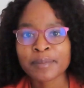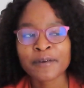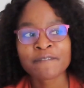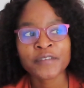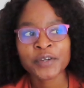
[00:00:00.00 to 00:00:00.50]

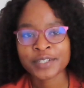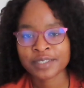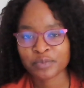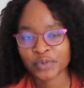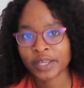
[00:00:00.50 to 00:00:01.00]
my first
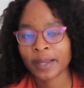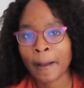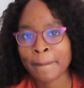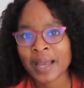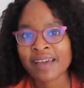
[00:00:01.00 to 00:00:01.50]

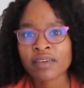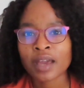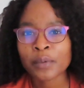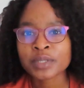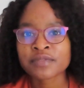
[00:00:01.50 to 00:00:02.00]
breakup. I think
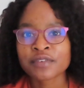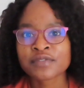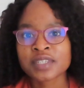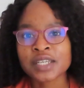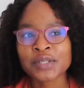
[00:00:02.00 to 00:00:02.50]
I was
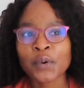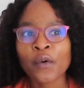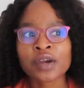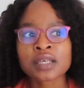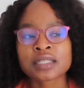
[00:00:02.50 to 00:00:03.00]
15
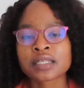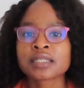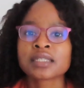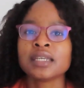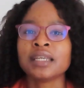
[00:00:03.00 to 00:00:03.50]
or
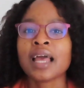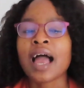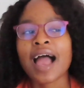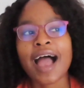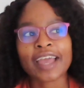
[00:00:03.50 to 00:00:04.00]
16.
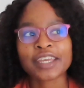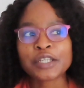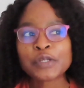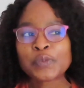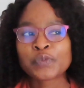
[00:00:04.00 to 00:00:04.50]
I
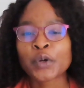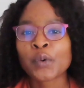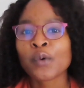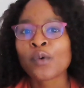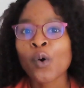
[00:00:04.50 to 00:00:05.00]
can
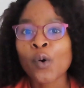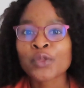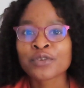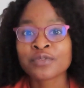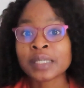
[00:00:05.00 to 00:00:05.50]
recall
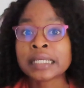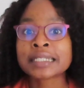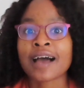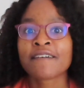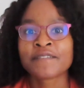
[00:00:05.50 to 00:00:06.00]
all the
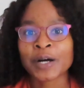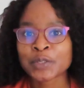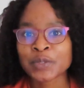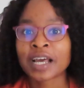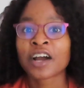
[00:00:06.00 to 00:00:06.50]
feelings I
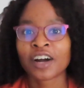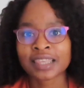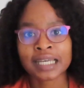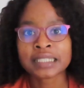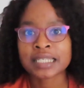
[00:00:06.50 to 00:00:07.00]
felt when I
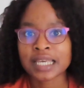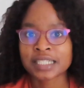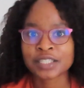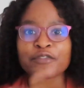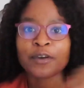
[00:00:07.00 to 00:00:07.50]
got that
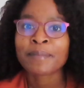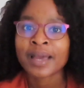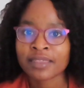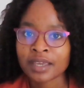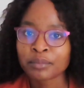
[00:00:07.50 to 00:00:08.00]
text from
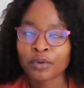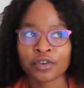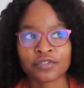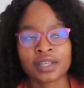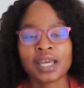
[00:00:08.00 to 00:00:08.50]
my then
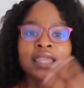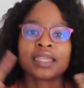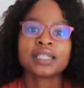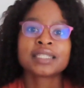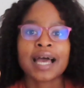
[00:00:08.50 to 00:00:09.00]
boyfriend. At
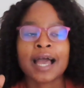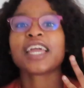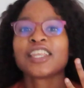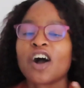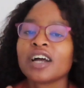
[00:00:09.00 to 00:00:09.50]
that time,
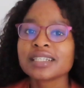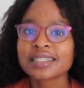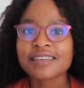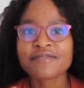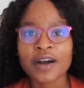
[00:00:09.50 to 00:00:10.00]
it
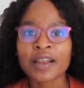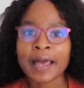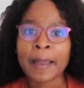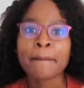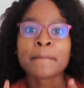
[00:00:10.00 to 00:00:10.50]
honestly felt
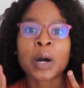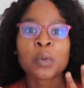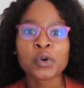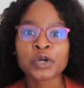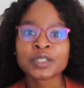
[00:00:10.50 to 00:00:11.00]
like my
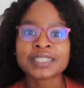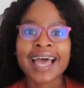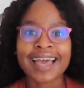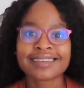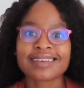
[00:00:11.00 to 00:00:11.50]
world
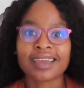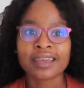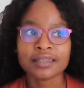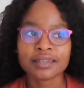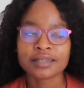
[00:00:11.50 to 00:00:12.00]
had
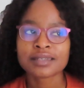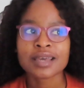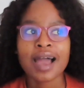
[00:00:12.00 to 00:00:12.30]
ended.